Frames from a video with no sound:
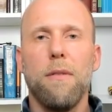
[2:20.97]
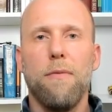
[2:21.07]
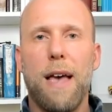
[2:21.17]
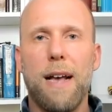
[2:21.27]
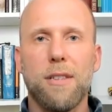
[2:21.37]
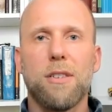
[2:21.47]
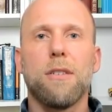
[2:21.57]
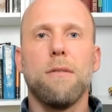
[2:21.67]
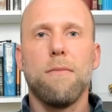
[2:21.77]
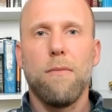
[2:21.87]
that's
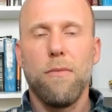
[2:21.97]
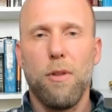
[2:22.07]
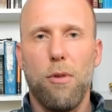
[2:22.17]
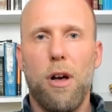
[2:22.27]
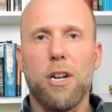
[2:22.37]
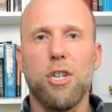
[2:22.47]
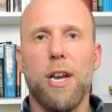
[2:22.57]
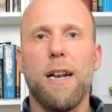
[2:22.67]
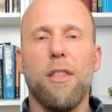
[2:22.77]
the blockchain.